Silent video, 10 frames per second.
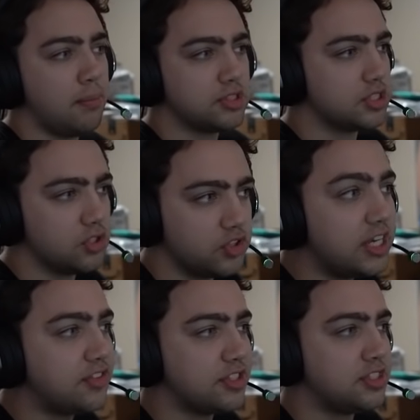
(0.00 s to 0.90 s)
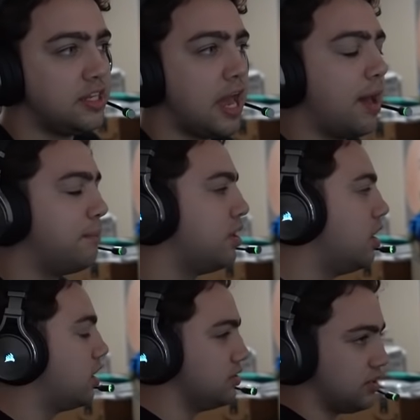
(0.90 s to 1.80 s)
I'm just gonna leak this DM,
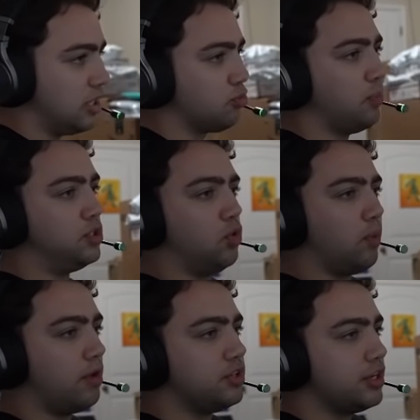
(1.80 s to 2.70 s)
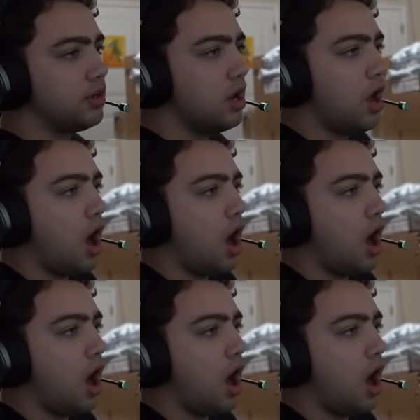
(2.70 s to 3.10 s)
because that's what we do around here.